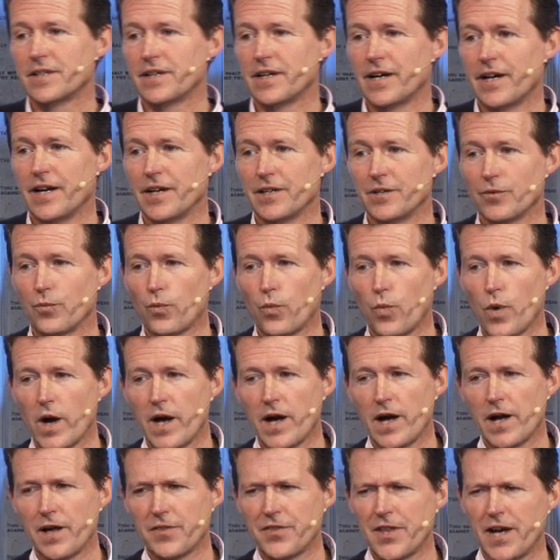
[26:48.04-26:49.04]
And
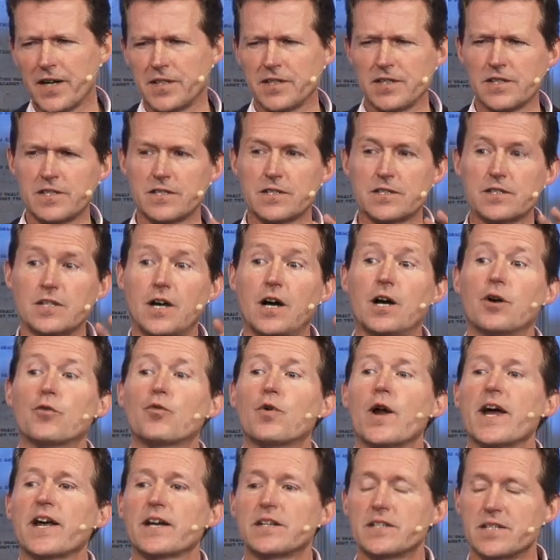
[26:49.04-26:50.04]
where that is
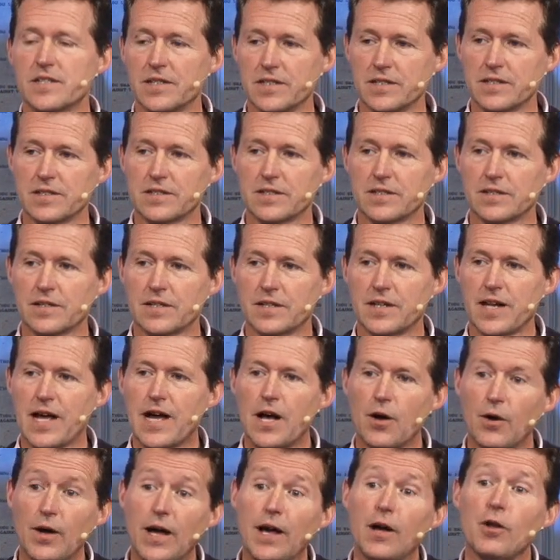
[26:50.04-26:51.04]
directed and
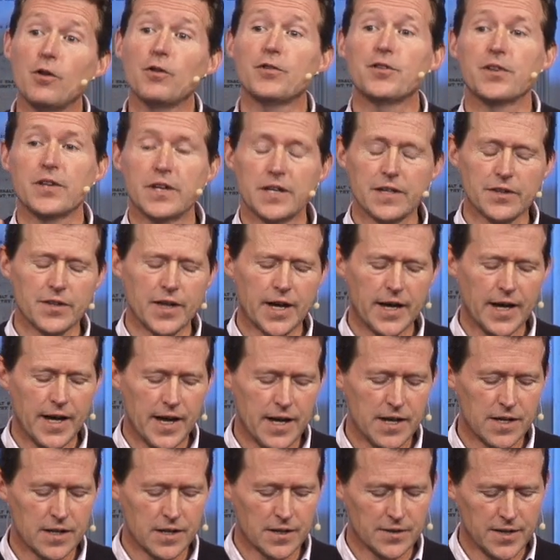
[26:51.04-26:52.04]
how healthily that
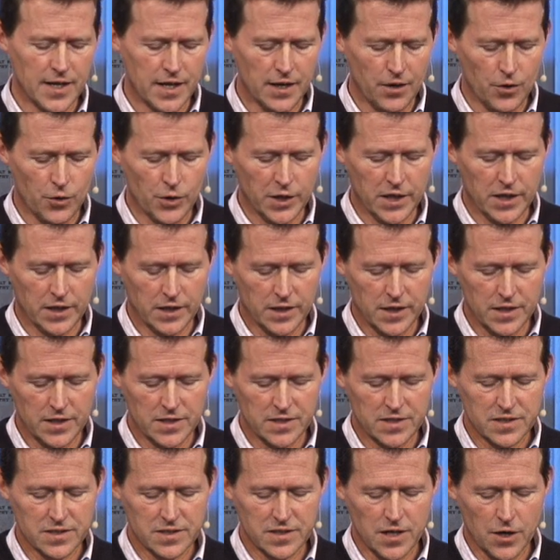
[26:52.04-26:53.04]
ache and that longing
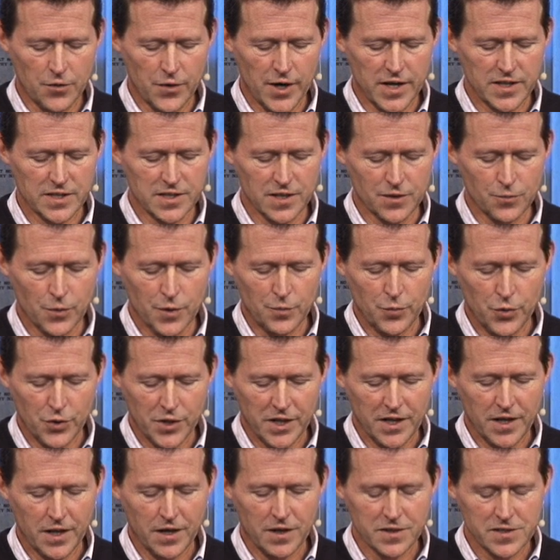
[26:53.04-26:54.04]
is directed. We're
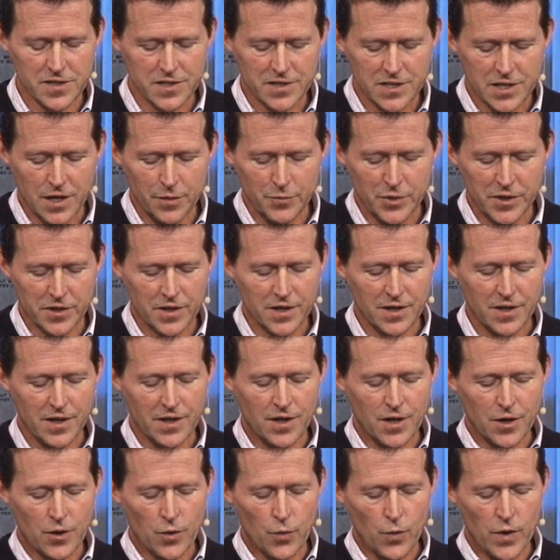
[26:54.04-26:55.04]
putting our stomach
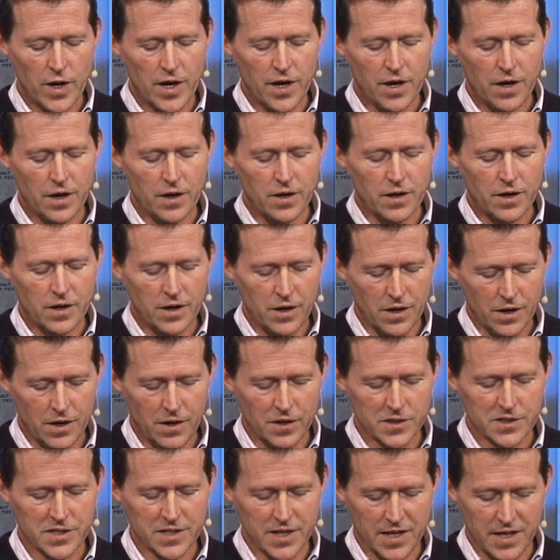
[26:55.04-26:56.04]
where our
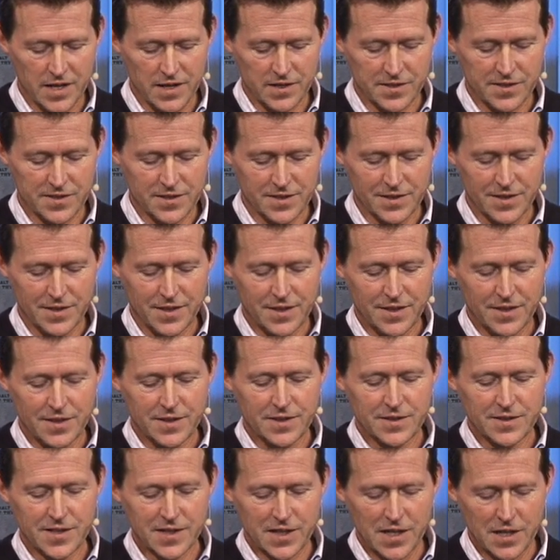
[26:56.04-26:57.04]
heart is
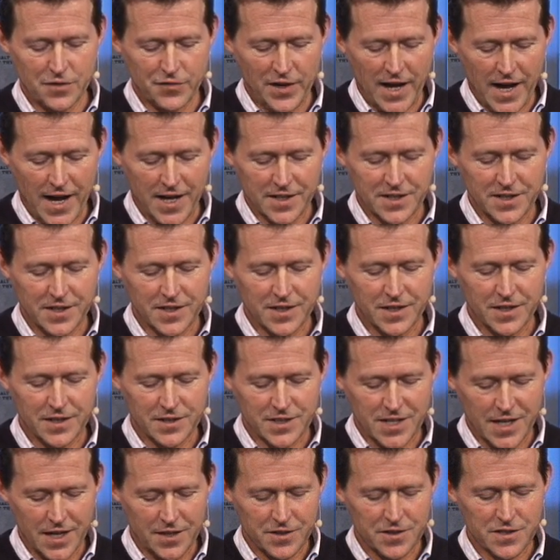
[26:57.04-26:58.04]
to give added
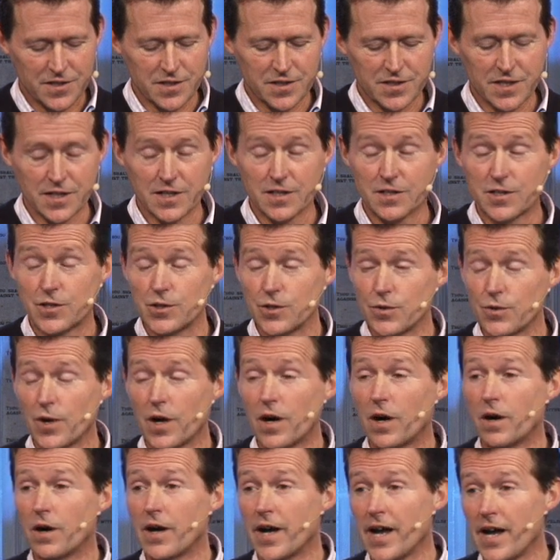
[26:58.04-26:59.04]
intensity to
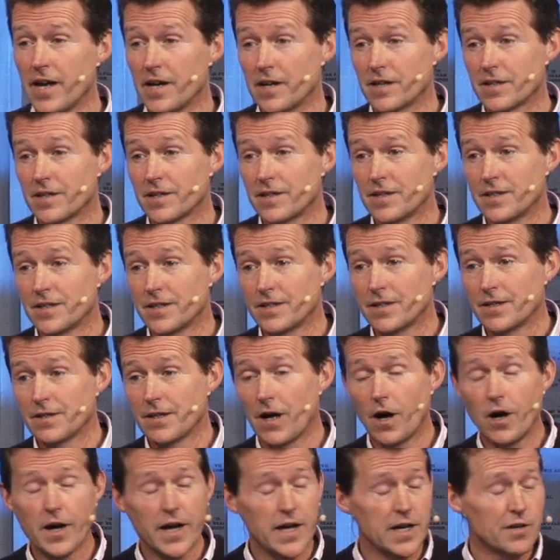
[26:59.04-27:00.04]
our ache.
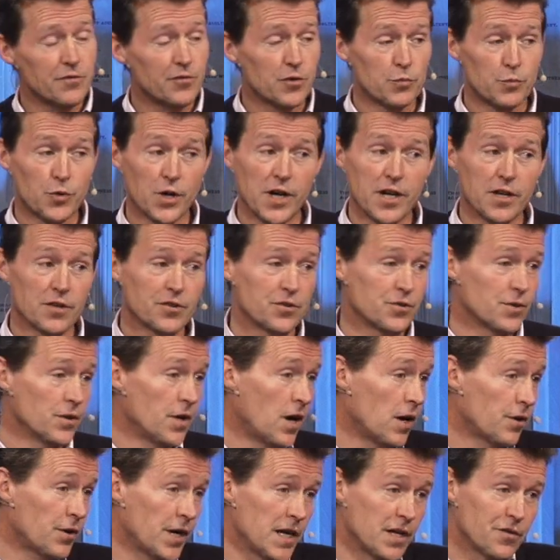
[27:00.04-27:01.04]
Our ache for breakthrough,
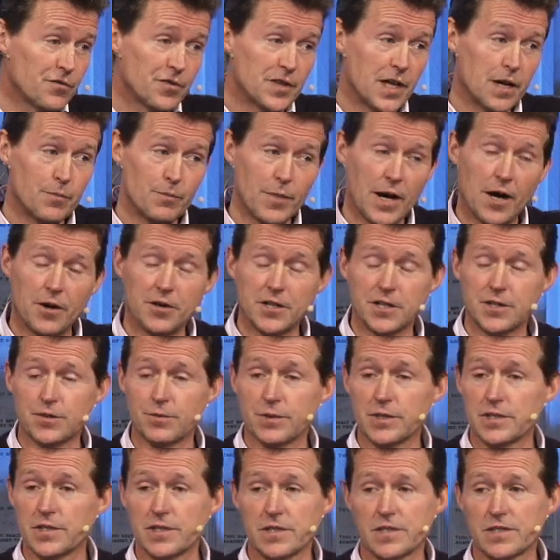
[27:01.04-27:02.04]
our ache for that marriage
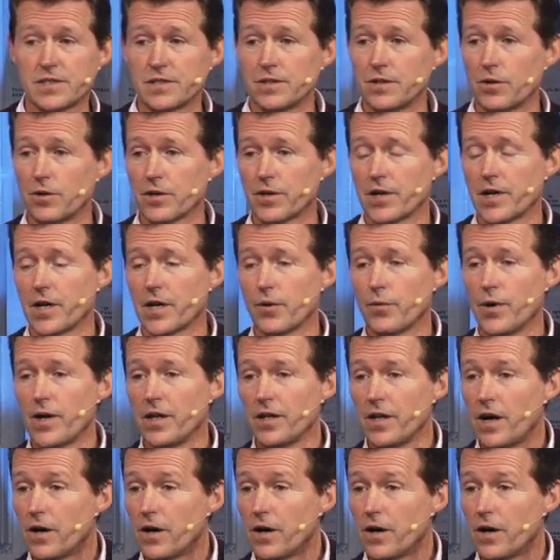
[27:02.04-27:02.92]
which is not going well,